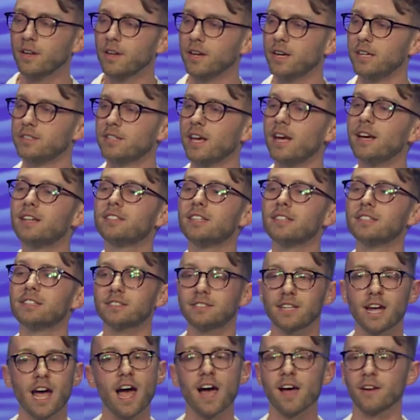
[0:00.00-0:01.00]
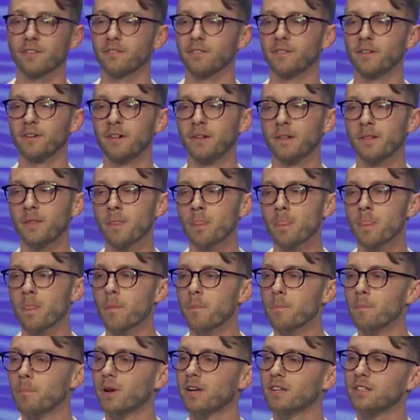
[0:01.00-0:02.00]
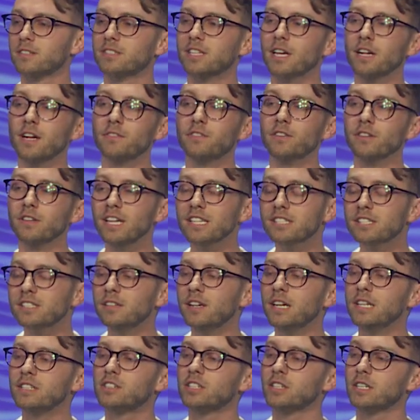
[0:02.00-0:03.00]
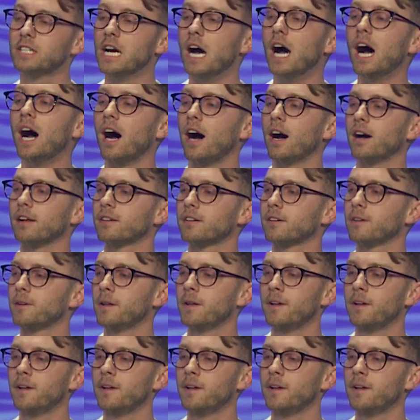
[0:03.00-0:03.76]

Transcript: He takes his staff, but instead of listening to God,